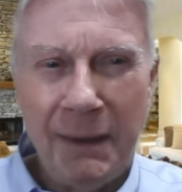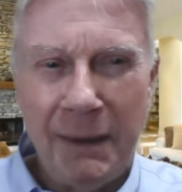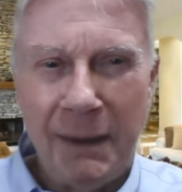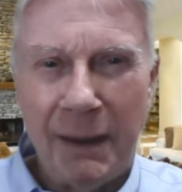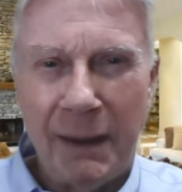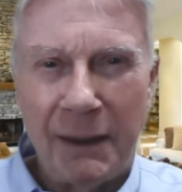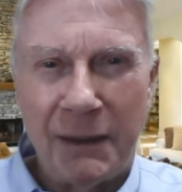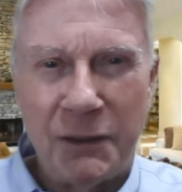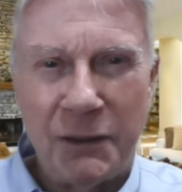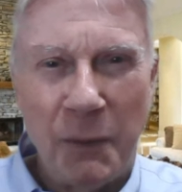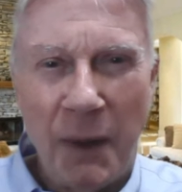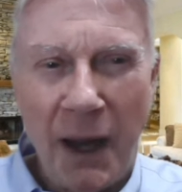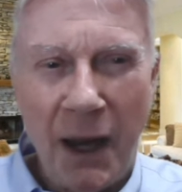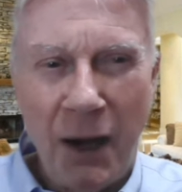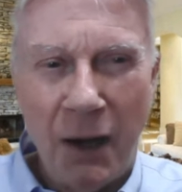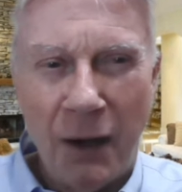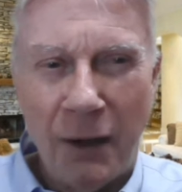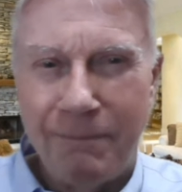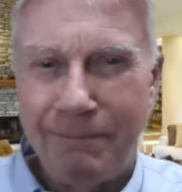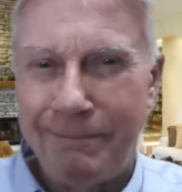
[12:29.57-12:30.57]

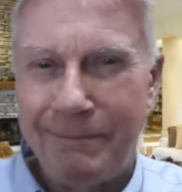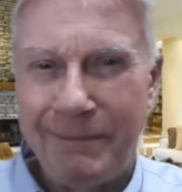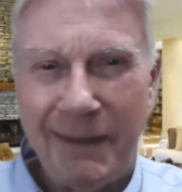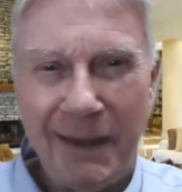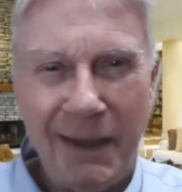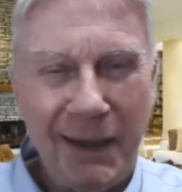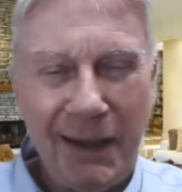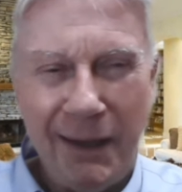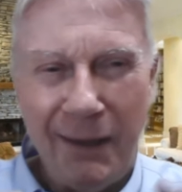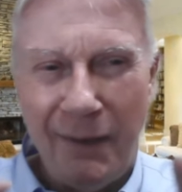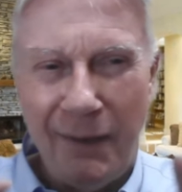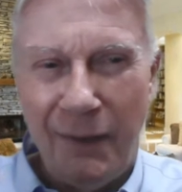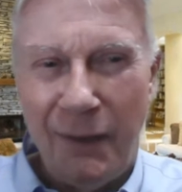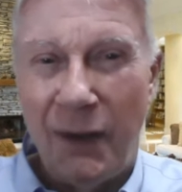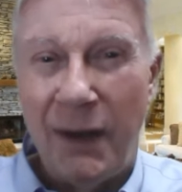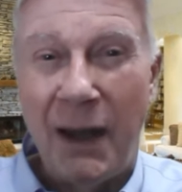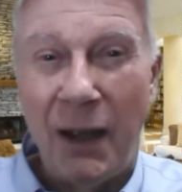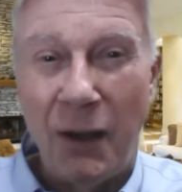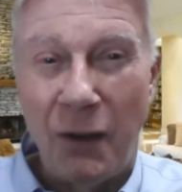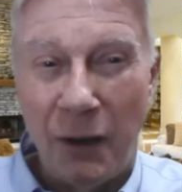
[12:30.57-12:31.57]
expire, they're
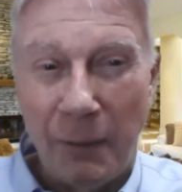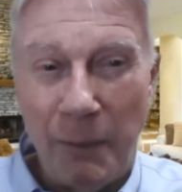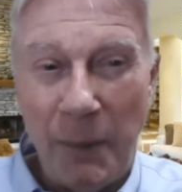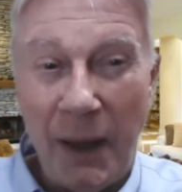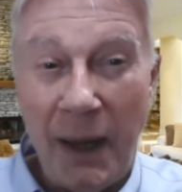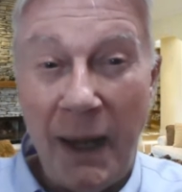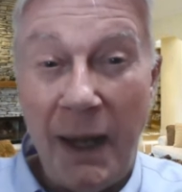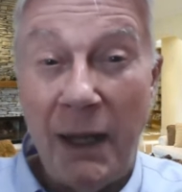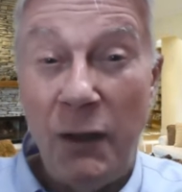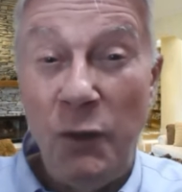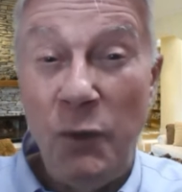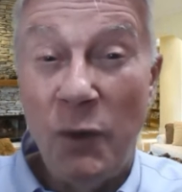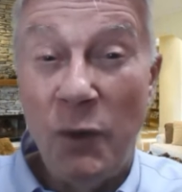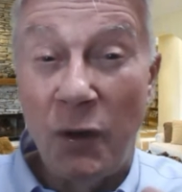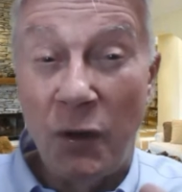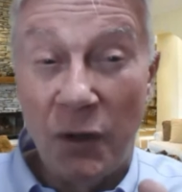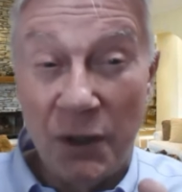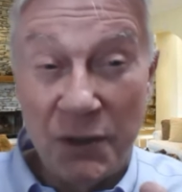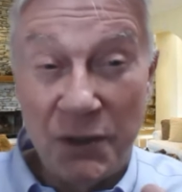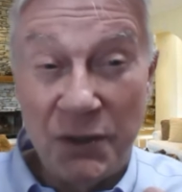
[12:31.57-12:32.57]
not going to pay, and you are
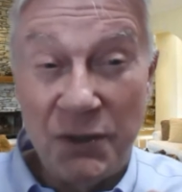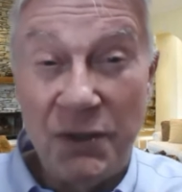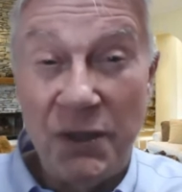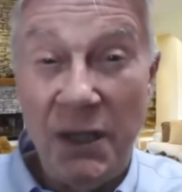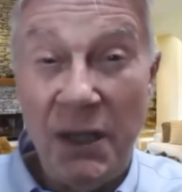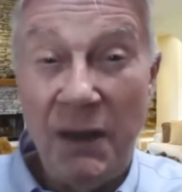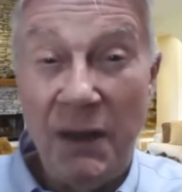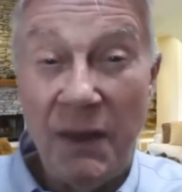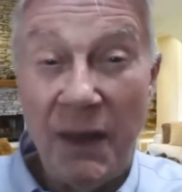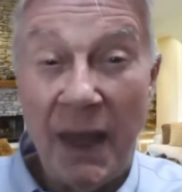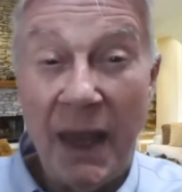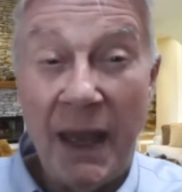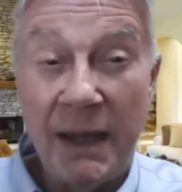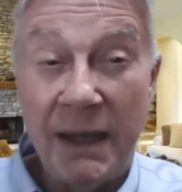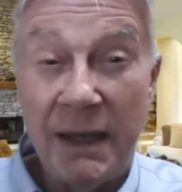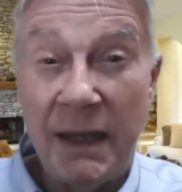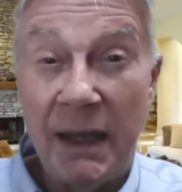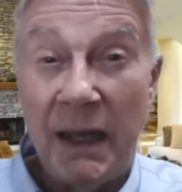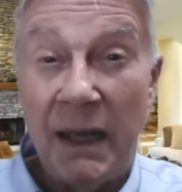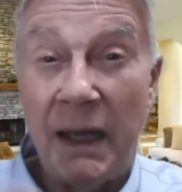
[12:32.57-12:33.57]
going to see
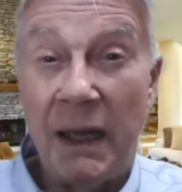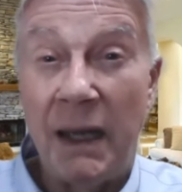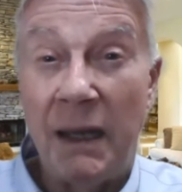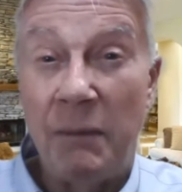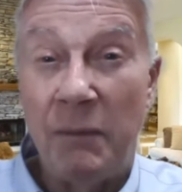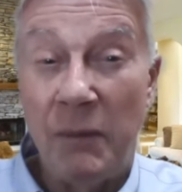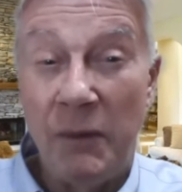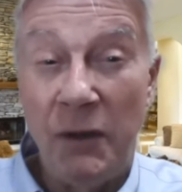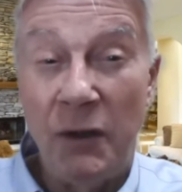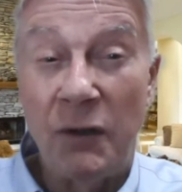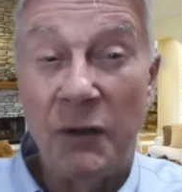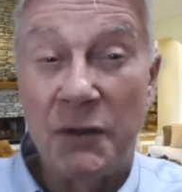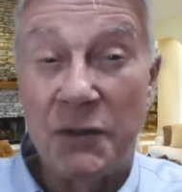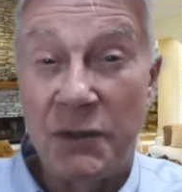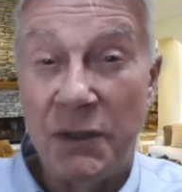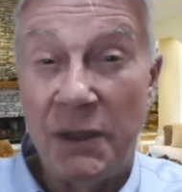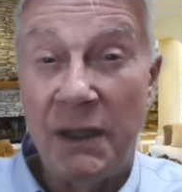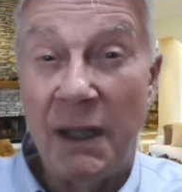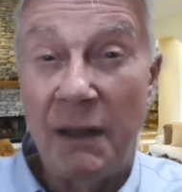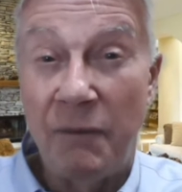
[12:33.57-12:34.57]
that um, you're going to
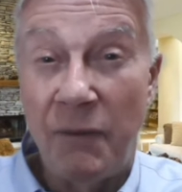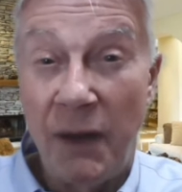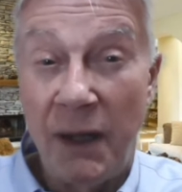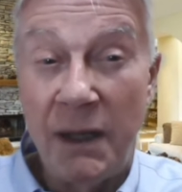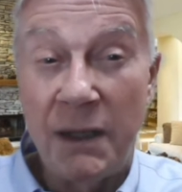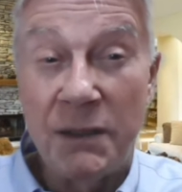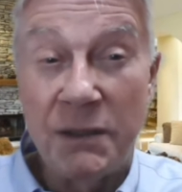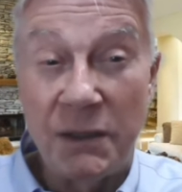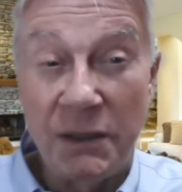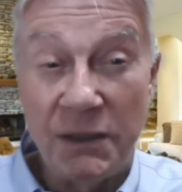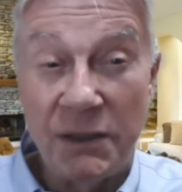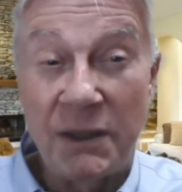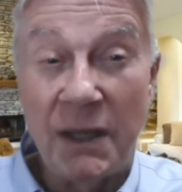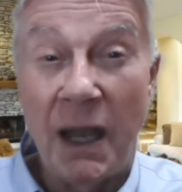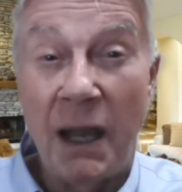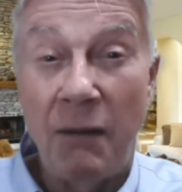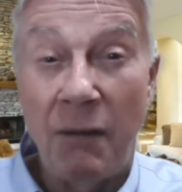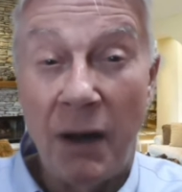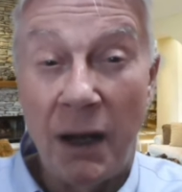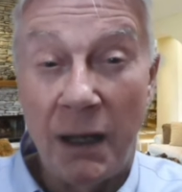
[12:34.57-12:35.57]
see that vacancy
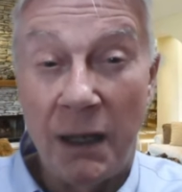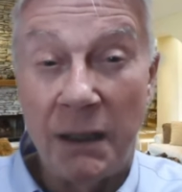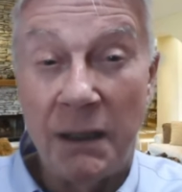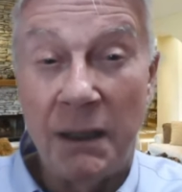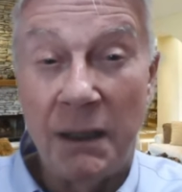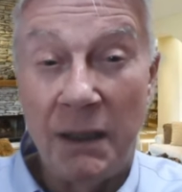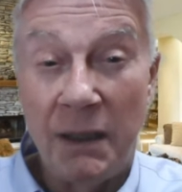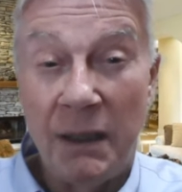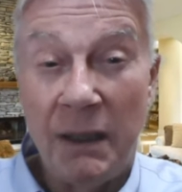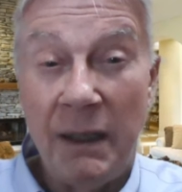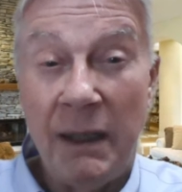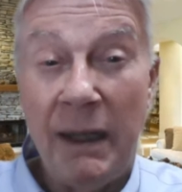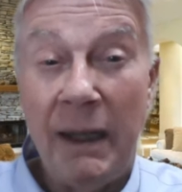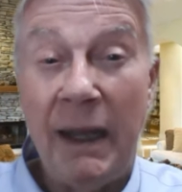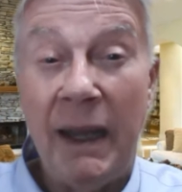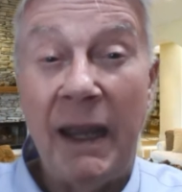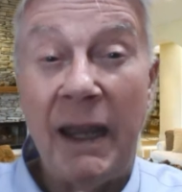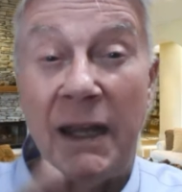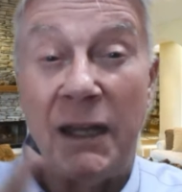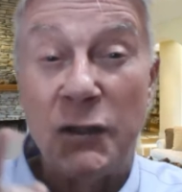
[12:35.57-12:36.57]
skyrocket,
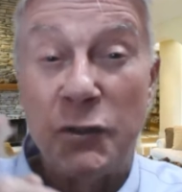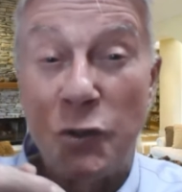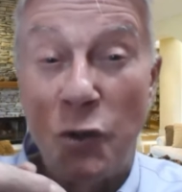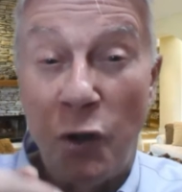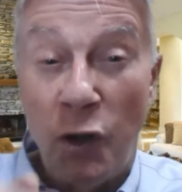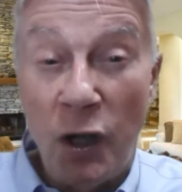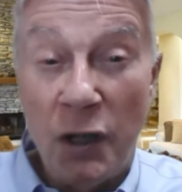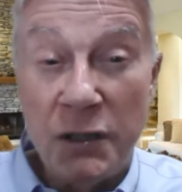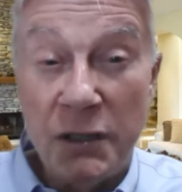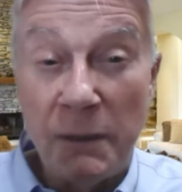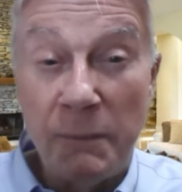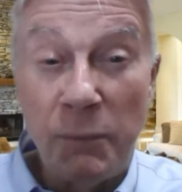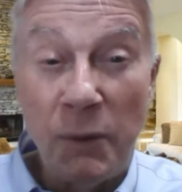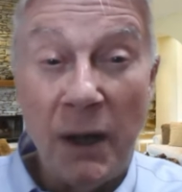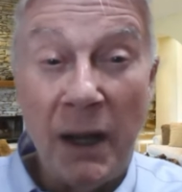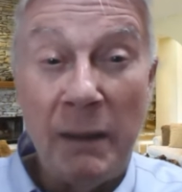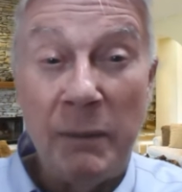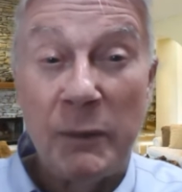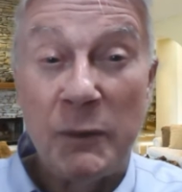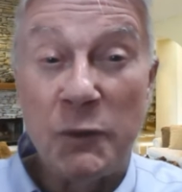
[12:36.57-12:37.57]
and it's causing
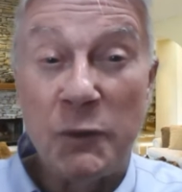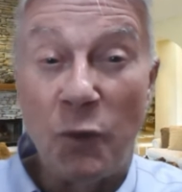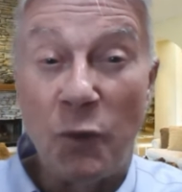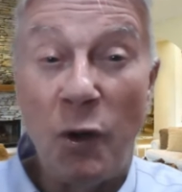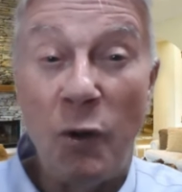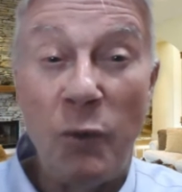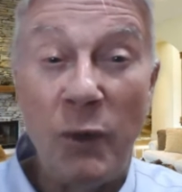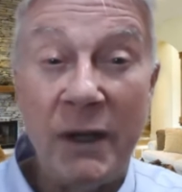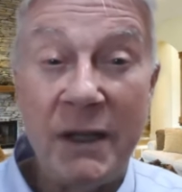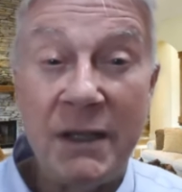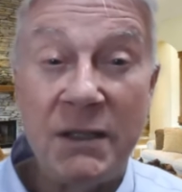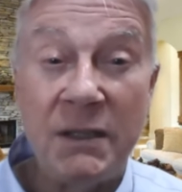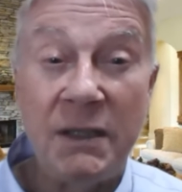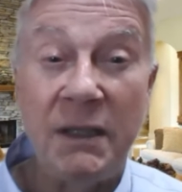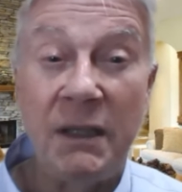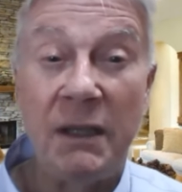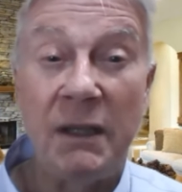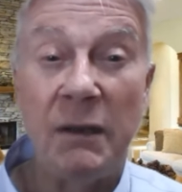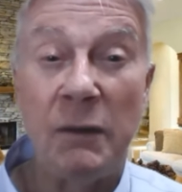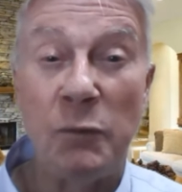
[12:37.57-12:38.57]
problems. We're already
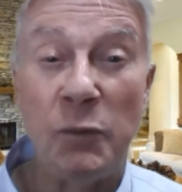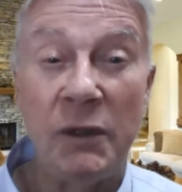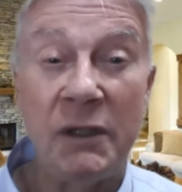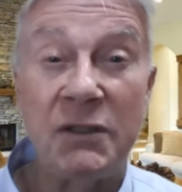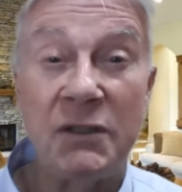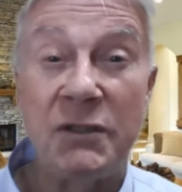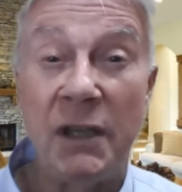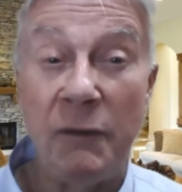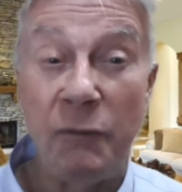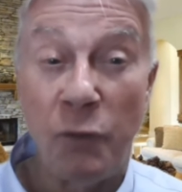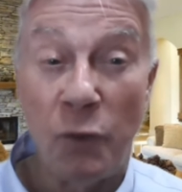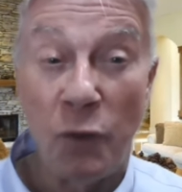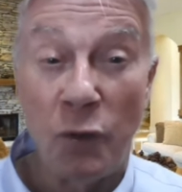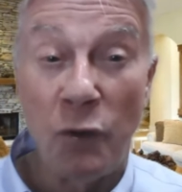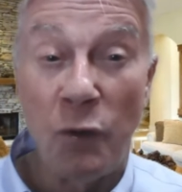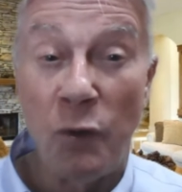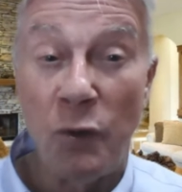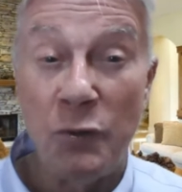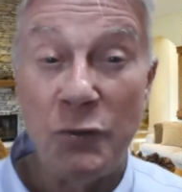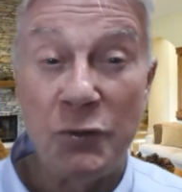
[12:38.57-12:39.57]
seeing real estate
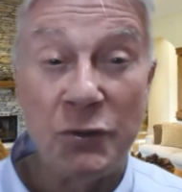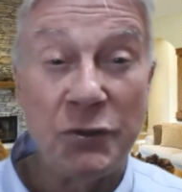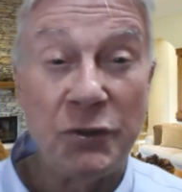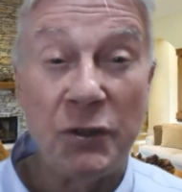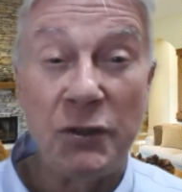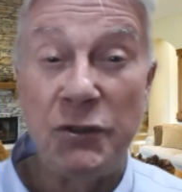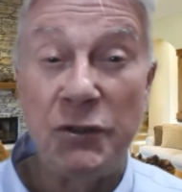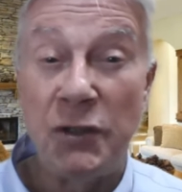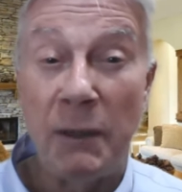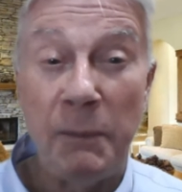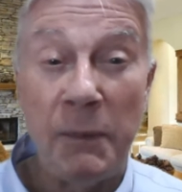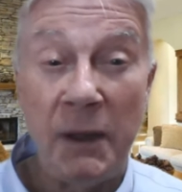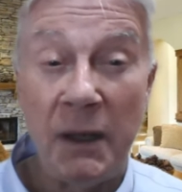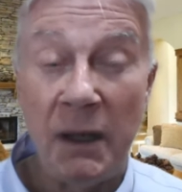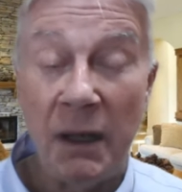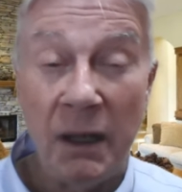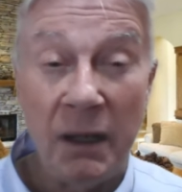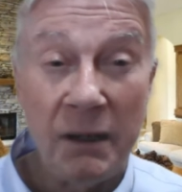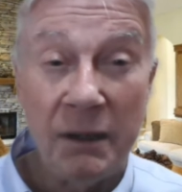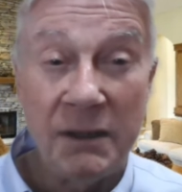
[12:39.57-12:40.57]
foreclosures are jumping one
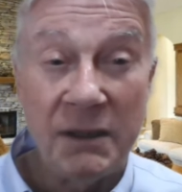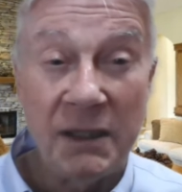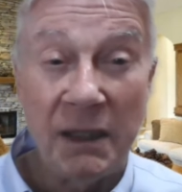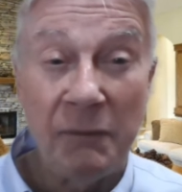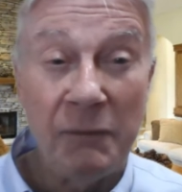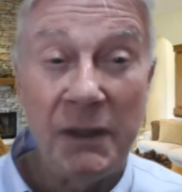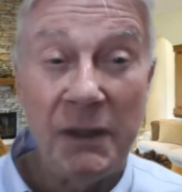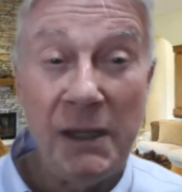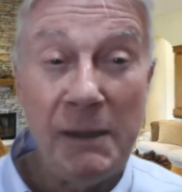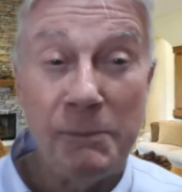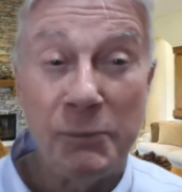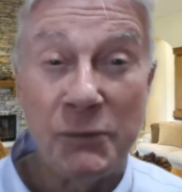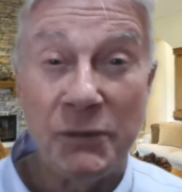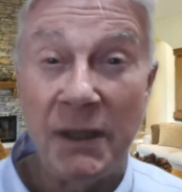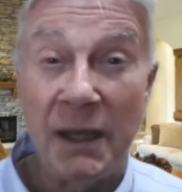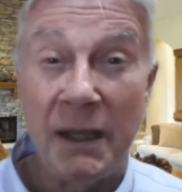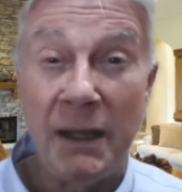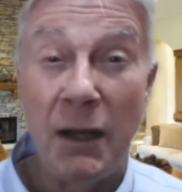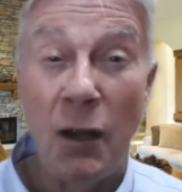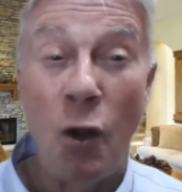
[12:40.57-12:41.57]
hundred seventeen
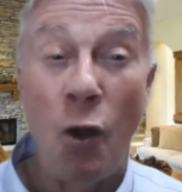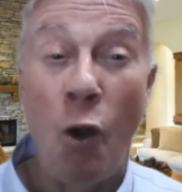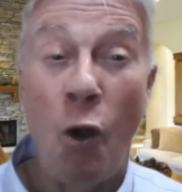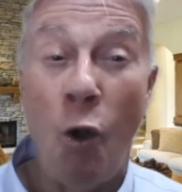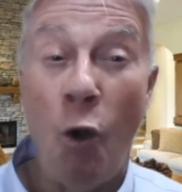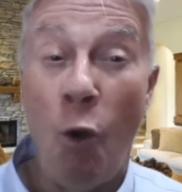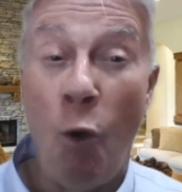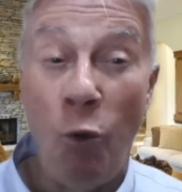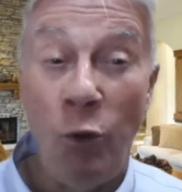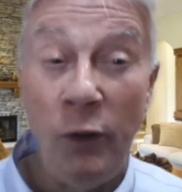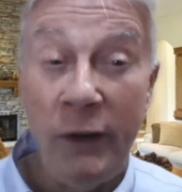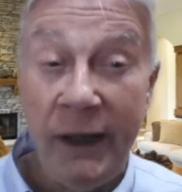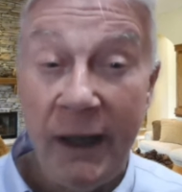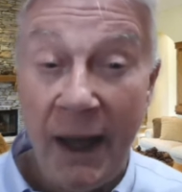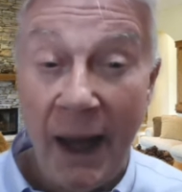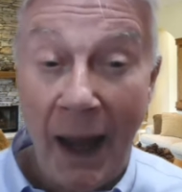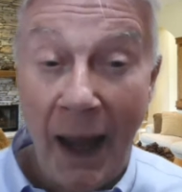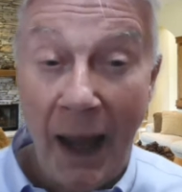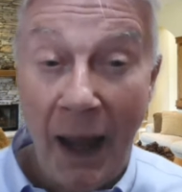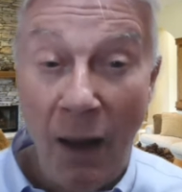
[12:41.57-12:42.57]
percent. Holy
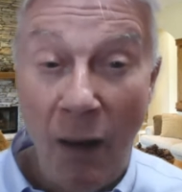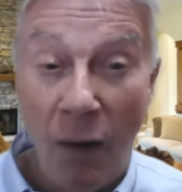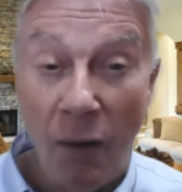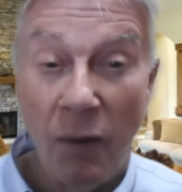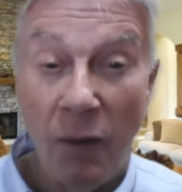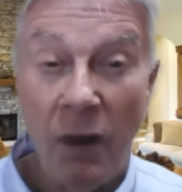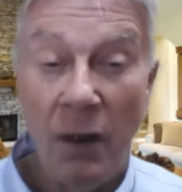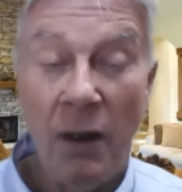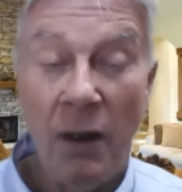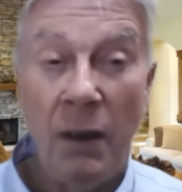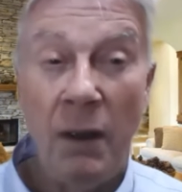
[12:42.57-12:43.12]
cow!